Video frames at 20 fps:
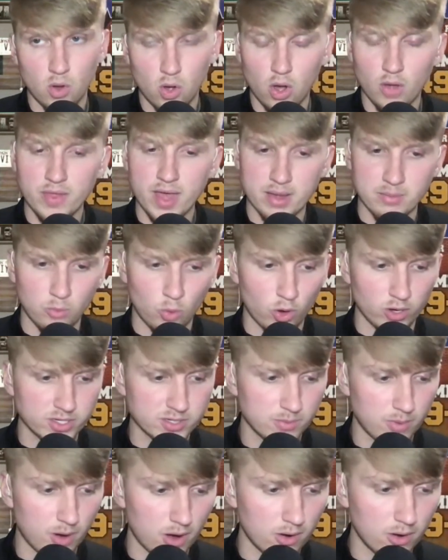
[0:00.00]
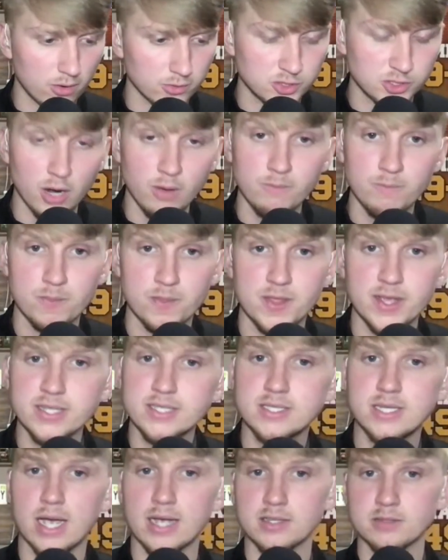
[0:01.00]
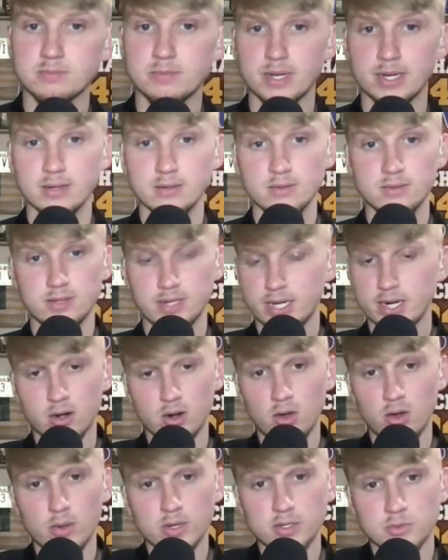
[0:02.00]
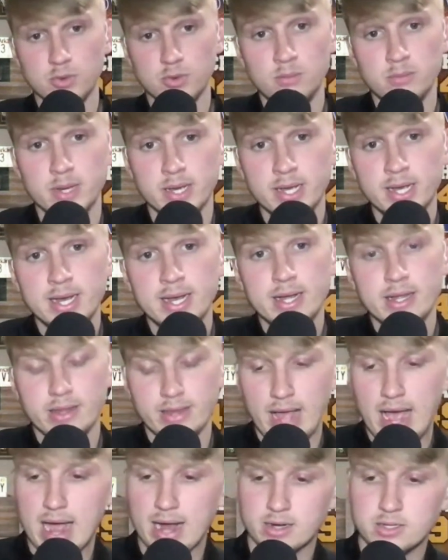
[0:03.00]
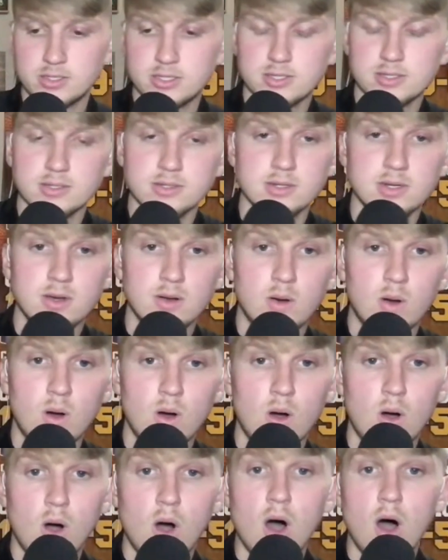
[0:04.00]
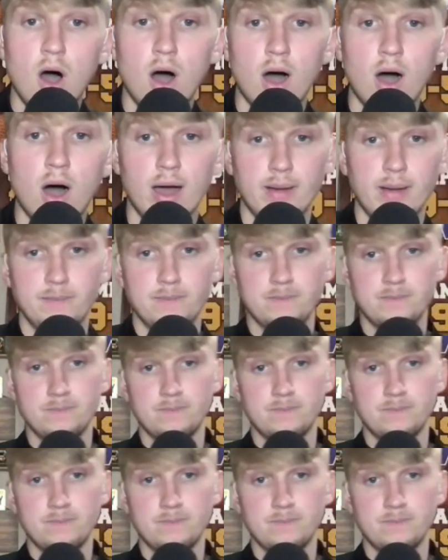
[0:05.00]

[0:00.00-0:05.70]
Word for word: All that and more on tomorrow's show. This has been, and it always will be, Locked On